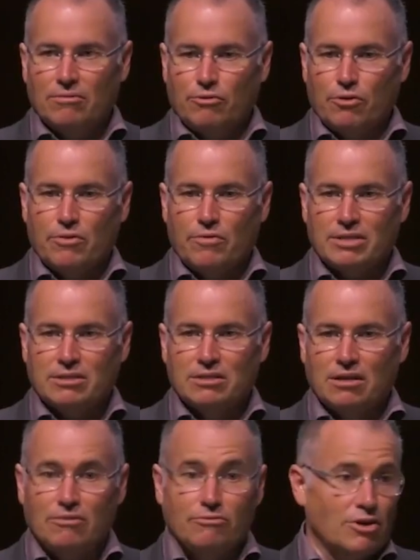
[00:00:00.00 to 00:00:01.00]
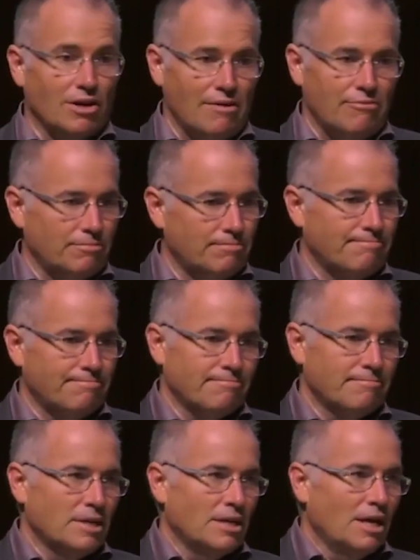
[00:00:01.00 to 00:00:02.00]
for the rest of your life.
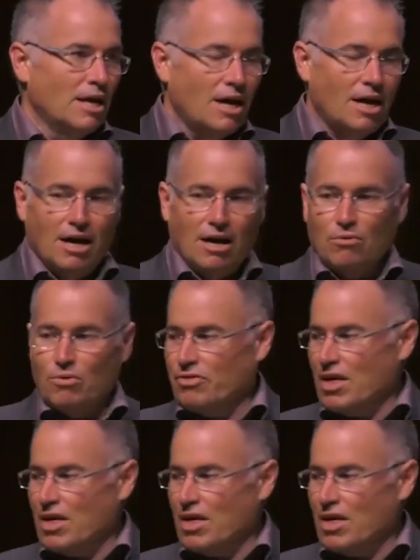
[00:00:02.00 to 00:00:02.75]
With